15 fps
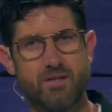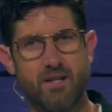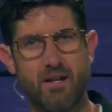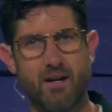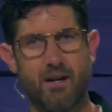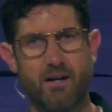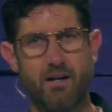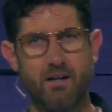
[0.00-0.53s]

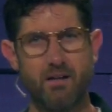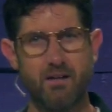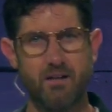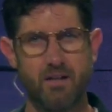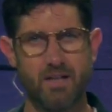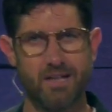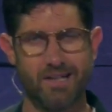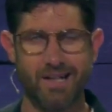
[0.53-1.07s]
there,
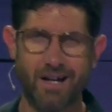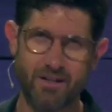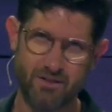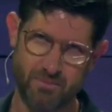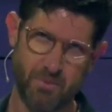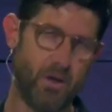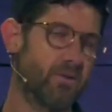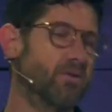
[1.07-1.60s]
God
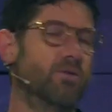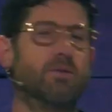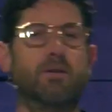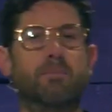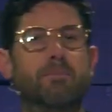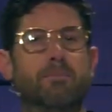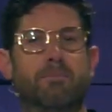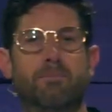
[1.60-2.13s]
spoke to him.